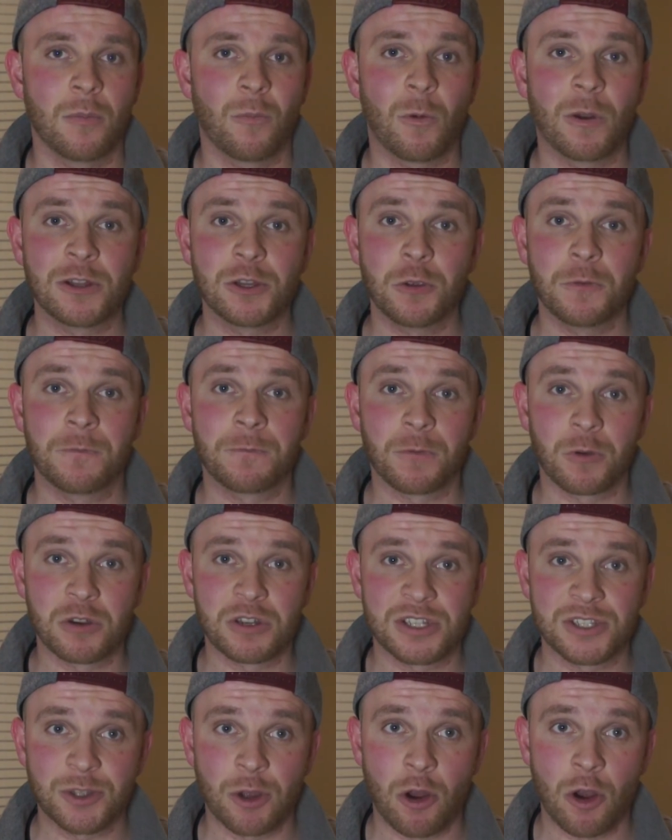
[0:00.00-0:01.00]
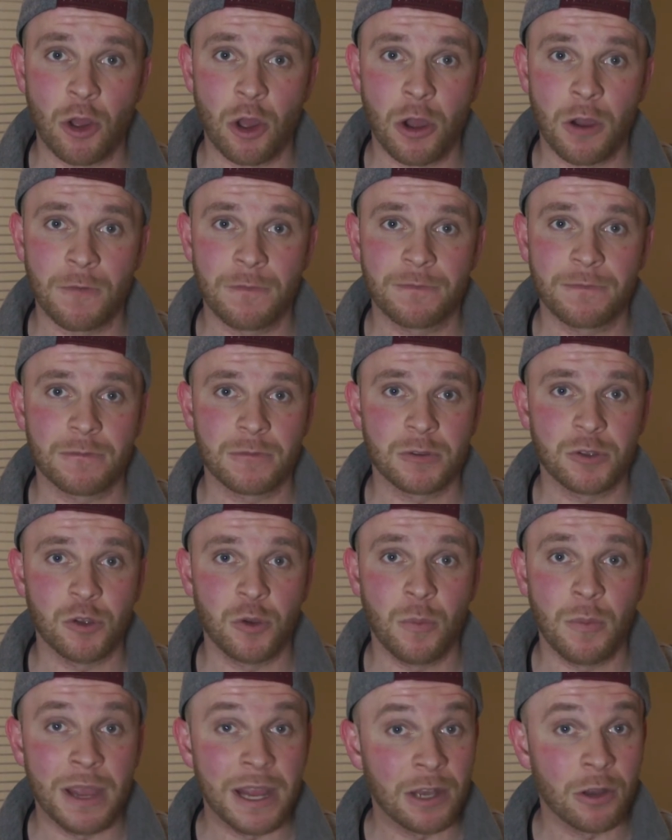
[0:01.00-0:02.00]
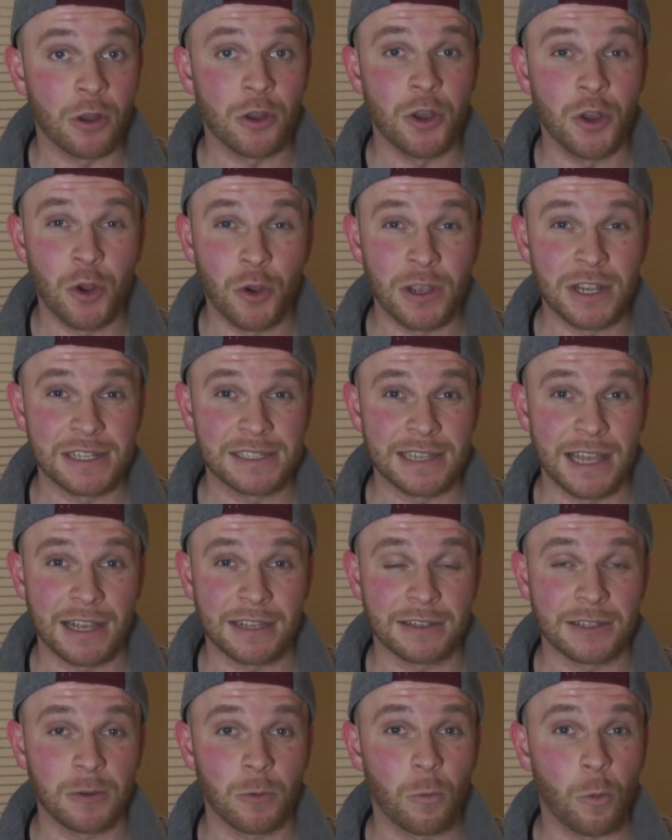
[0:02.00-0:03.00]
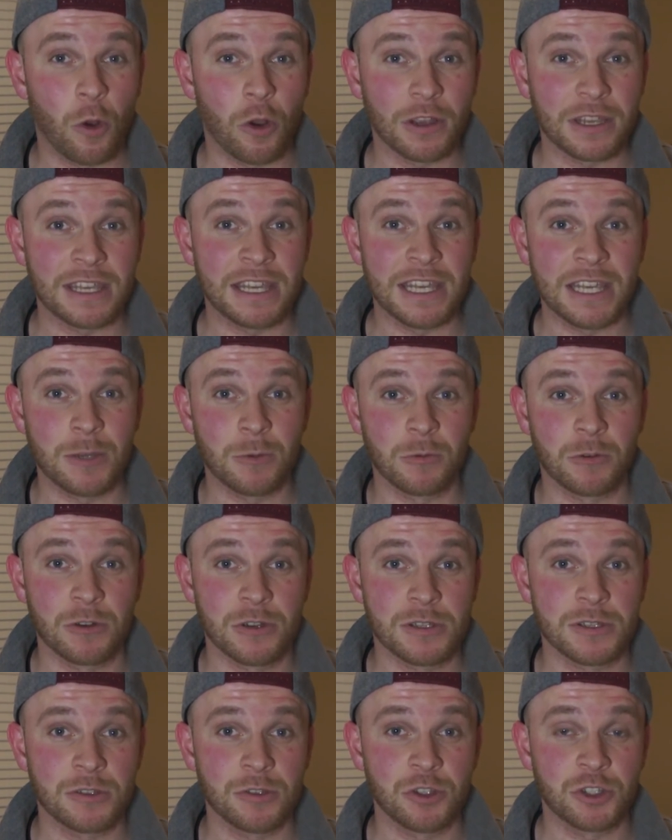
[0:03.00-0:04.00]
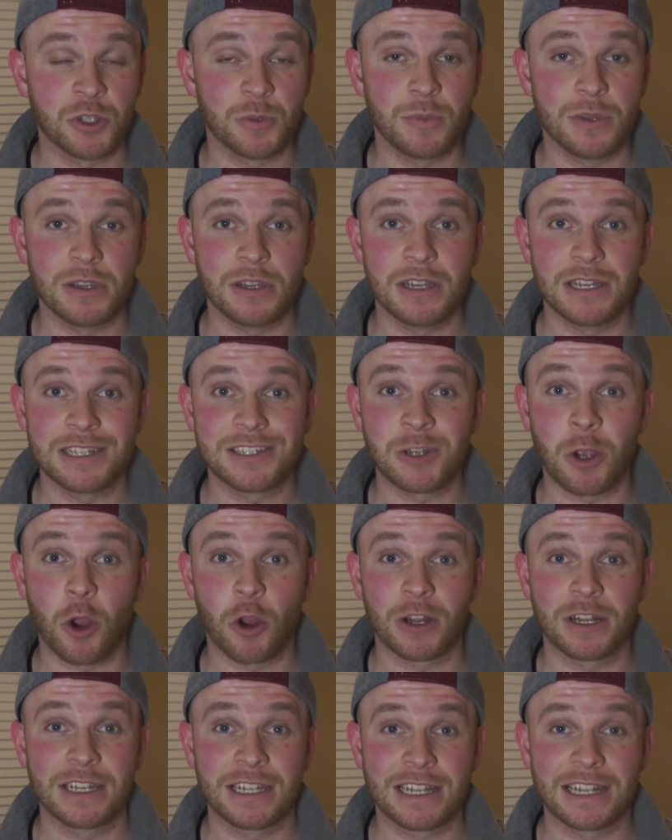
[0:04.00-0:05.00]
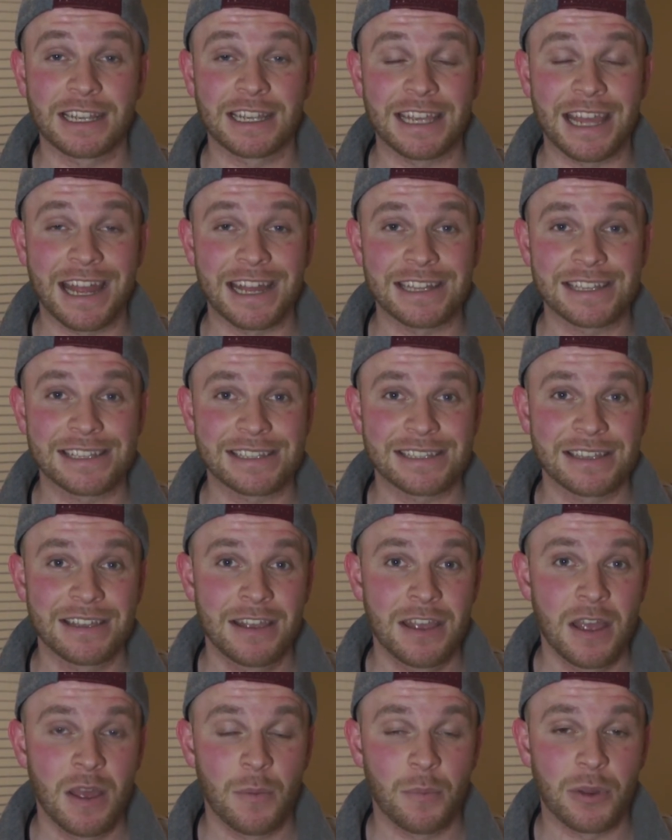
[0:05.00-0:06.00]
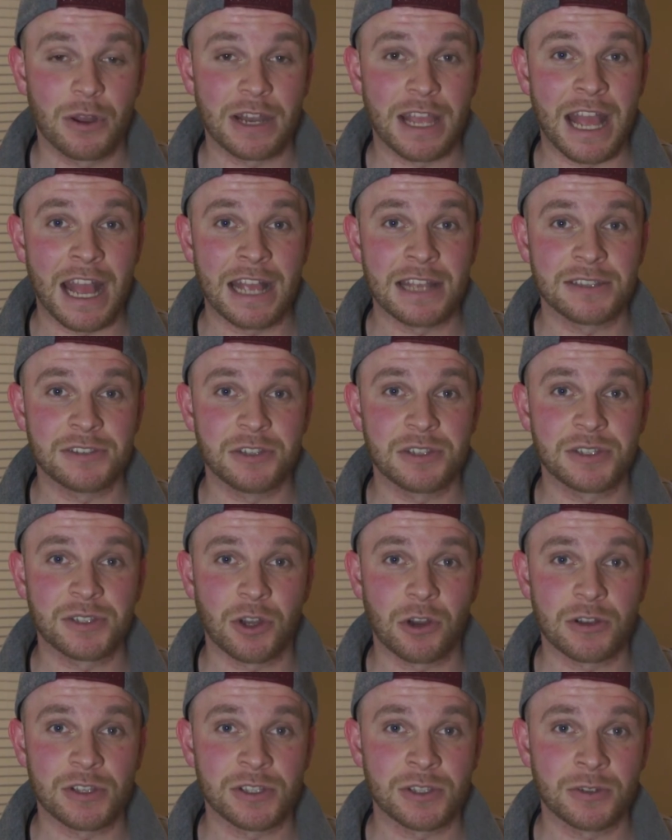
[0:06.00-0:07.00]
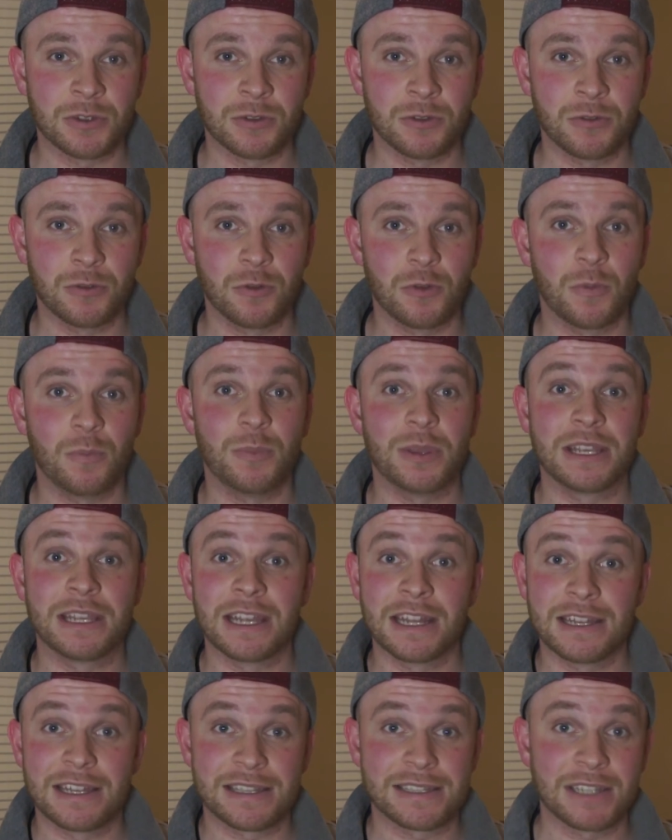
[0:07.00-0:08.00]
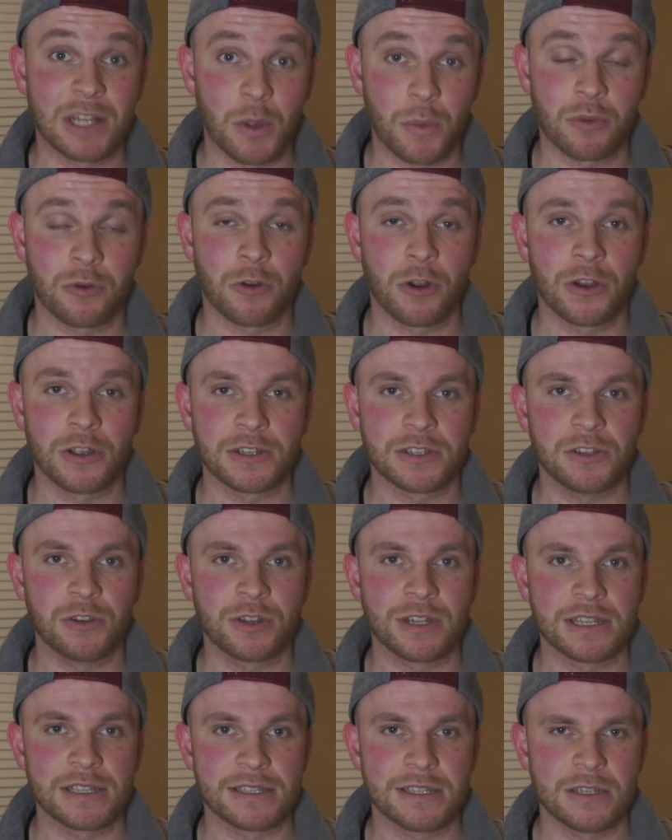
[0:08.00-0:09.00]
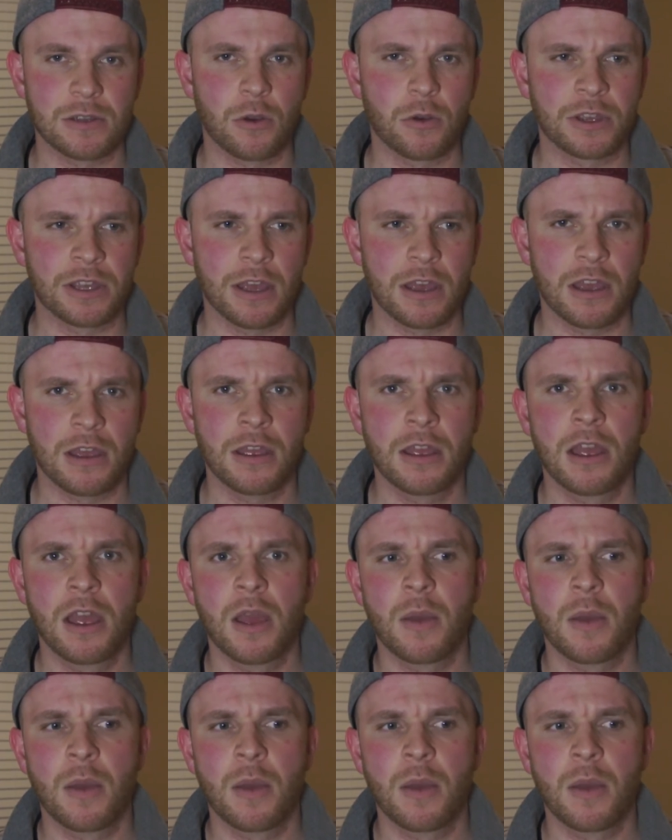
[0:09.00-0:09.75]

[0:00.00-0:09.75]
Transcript: when you first start off, you may not know exactly what keywords you should be targeting against, but as you start to begin to sell product, you can see, okay,